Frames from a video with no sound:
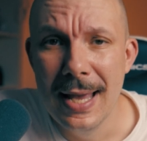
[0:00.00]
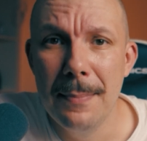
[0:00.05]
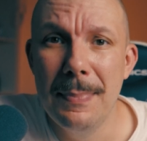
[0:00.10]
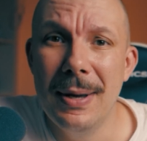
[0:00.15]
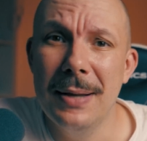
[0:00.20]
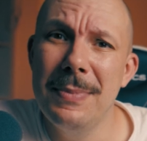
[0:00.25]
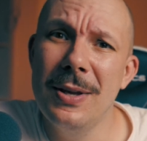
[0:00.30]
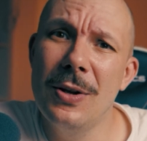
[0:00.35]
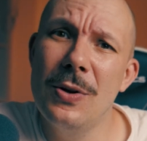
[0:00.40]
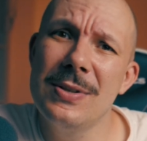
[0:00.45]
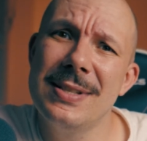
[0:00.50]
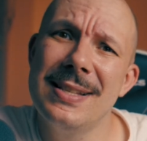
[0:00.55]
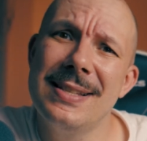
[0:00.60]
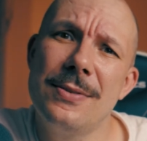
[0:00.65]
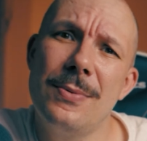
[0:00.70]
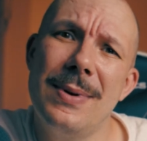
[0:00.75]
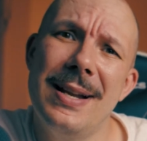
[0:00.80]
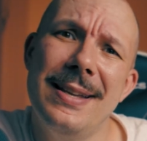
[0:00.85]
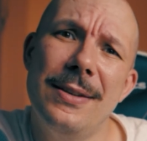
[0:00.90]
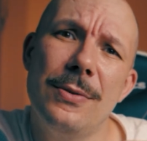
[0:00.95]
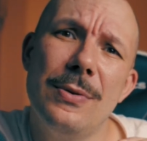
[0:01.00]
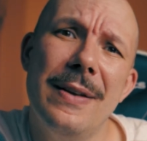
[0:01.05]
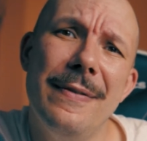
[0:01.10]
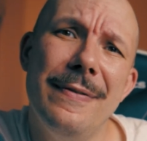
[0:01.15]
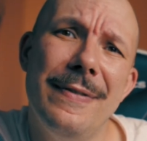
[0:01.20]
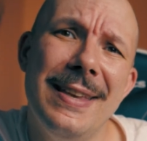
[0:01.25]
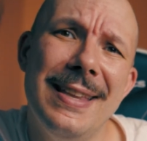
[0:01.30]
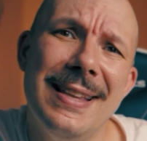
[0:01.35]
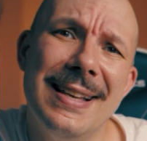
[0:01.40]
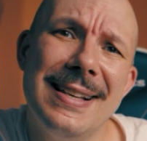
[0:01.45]
But because it's related to the
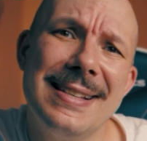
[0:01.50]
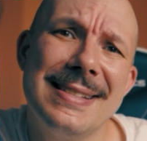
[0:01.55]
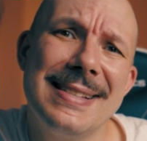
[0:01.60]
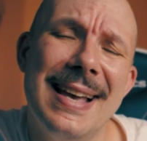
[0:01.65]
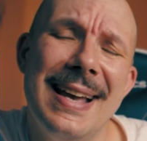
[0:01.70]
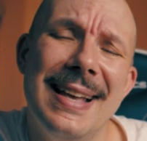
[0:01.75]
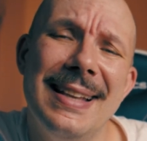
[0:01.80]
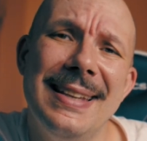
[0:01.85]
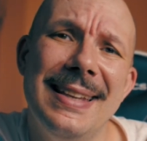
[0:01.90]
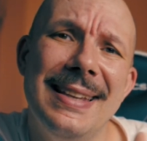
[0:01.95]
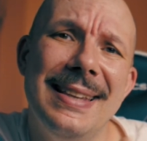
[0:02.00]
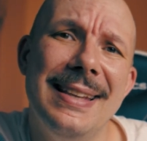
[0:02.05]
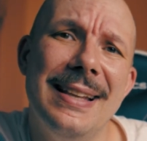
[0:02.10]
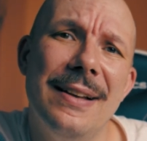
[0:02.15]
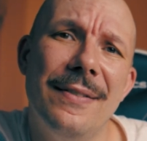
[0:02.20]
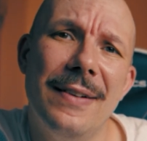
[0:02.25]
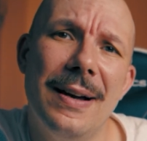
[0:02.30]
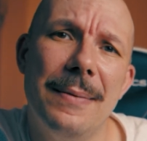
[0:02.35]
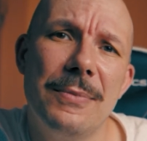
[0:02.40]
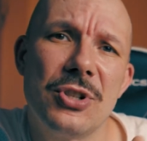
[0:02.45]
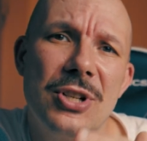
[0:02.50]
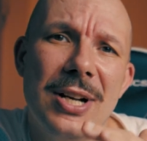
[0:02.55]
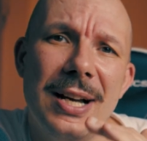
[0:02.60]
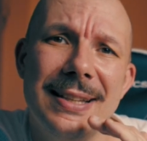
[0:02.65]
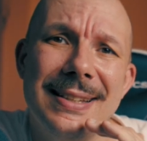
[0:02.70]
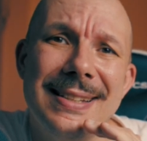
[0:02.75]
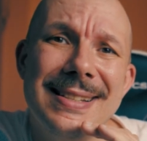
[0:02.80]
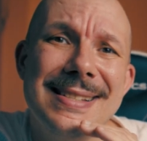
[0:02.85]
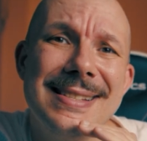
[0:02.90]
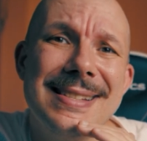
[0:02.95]
Venus and in the
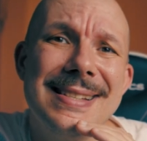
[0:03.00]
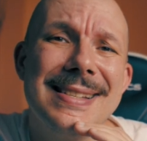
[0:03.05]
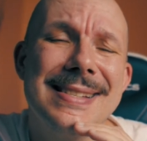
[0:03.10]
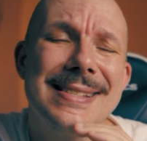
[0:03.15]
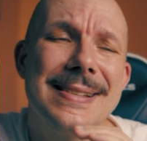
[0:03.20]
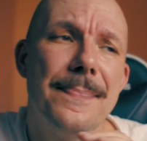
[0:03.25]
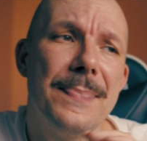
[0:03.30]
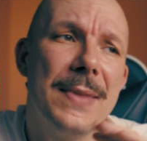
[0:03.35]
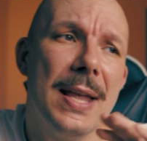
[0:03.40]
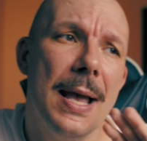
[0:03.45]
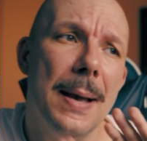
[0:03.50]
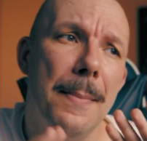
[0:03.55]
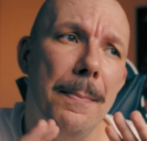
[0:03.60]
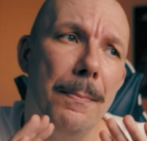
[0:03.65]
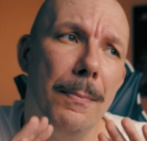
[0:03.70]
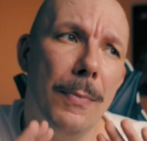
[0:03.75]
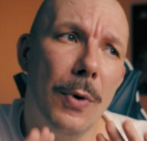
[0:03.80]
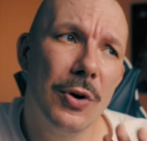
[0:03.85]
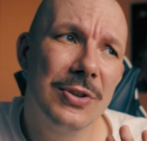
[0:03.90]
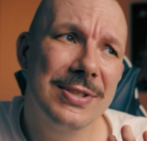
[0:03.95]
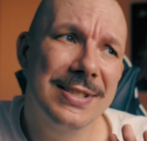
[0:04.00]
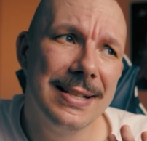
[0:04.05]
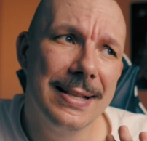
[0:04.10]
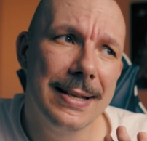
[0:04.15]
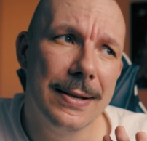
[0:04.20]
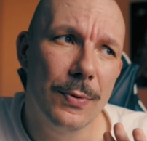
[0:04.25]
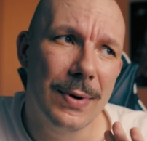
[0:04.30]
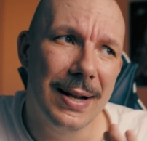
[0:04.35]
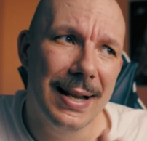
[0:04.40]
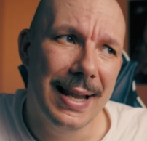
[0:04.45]
Navamsha, this is
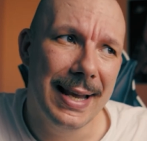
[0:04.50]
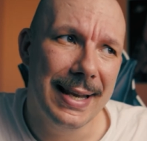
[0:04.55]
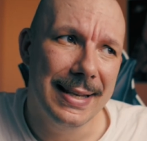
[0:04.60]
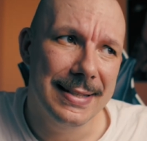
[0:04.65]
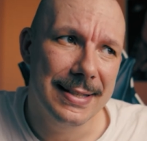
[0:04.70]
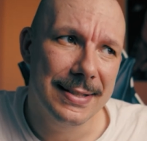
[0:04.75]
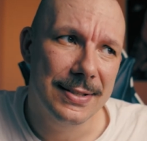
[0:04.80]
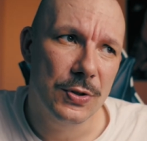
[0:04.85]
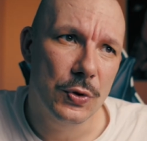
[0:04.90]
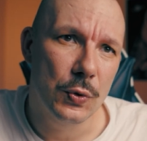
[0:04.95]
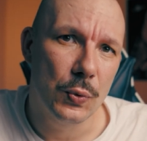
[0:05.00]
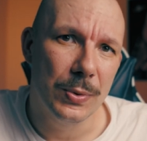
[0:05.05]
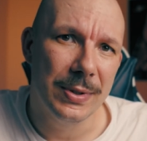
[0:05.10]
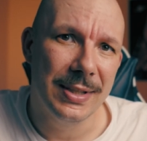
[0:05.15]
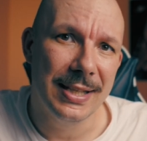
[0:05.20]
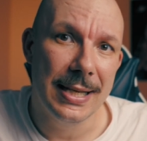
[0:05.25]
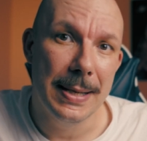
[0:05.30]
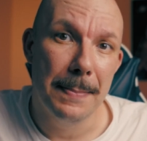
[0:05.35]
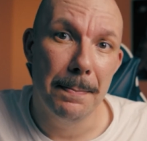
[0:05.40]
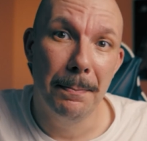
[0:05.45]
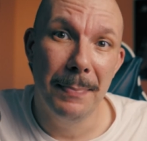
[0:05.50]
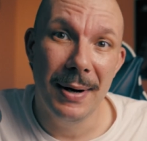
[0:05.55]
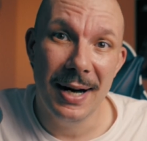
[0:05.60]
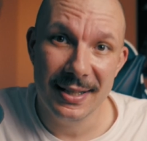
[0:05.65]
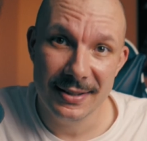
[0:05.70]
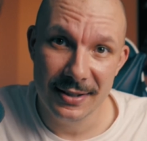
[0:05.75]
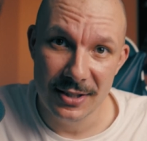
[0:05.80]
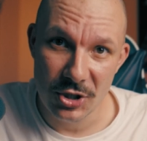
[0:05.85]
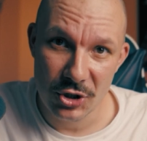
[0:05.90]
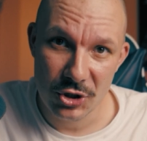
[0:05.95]
mostly related to the
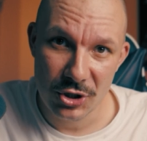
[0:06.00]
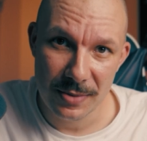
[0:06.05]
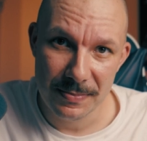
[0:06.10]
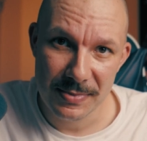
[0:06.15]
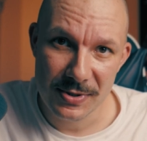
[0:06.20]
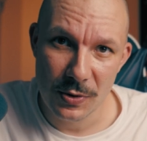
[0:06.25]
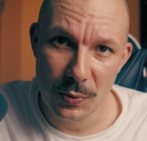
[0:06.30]
partnership.